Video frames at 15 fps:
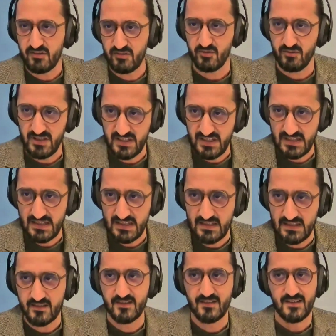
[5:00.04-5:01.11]
leaders do we
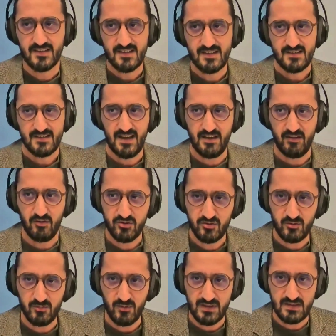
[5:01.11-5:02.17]
need, and
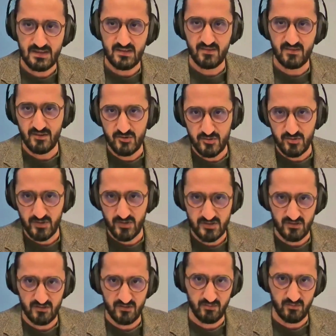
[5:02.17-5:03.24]
also what these
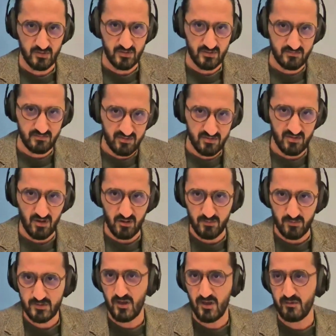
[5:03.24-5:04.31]
situations would
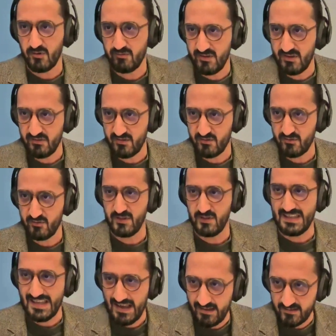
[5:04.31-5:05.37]
result, what type of leaders do
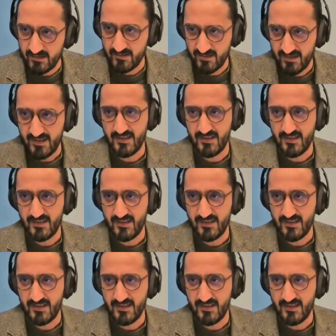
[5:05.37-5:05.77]
we get